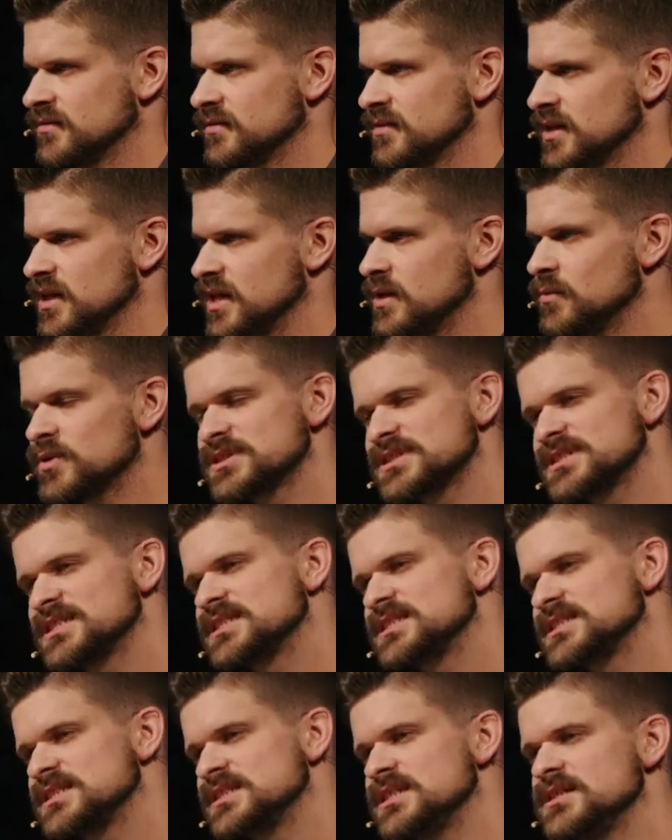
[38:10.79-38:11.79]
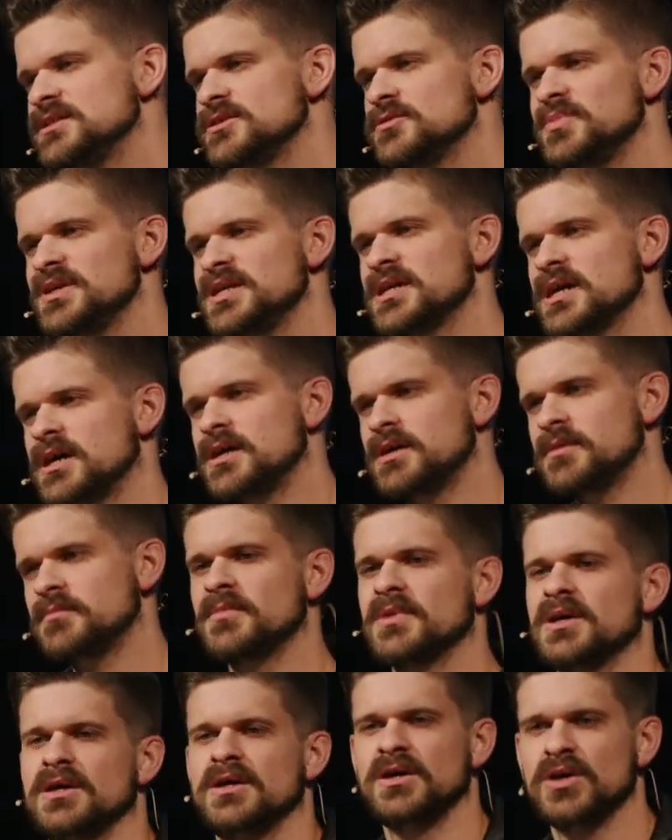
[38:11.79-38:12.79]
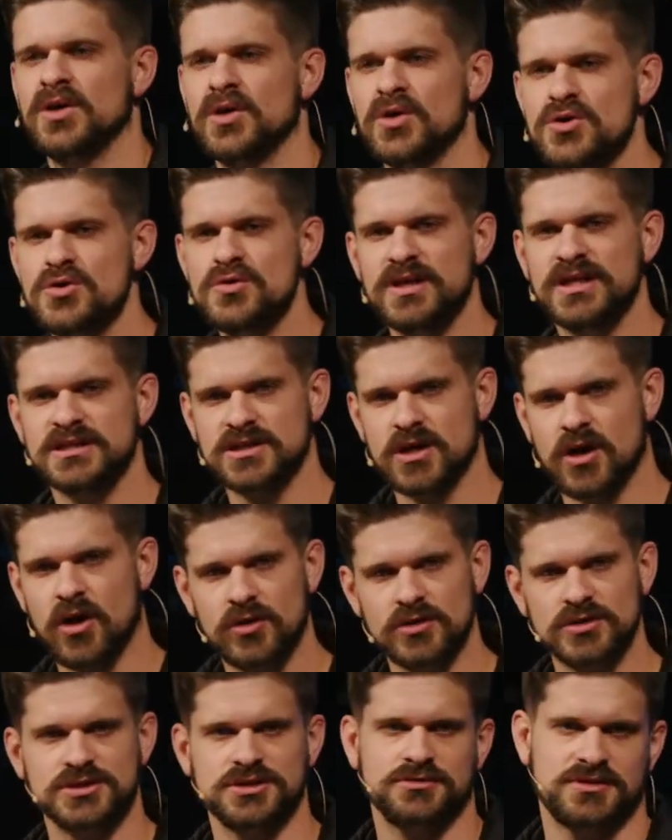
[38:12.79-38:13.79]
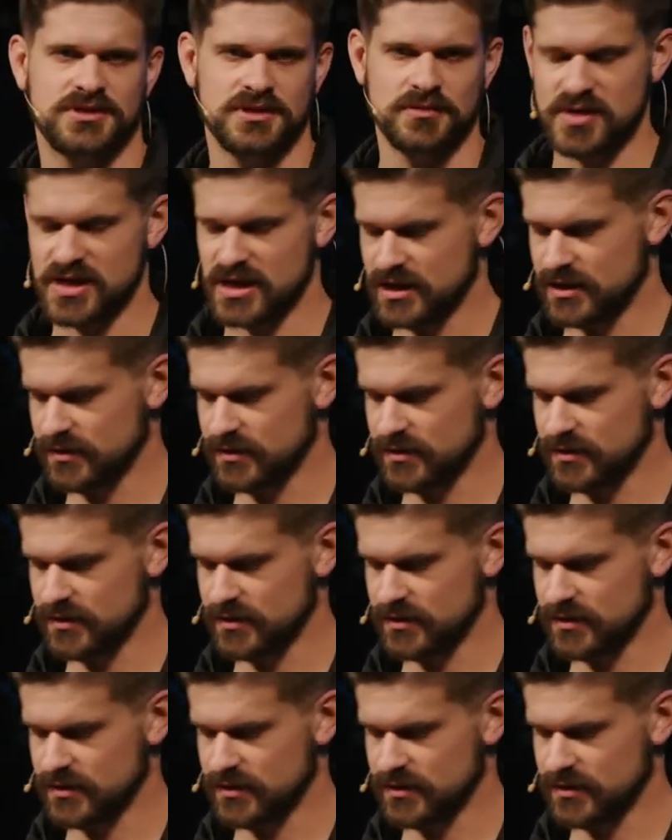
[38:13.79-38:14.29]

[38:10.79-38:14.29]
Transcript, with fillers: He wants to see you become who He's called you to be.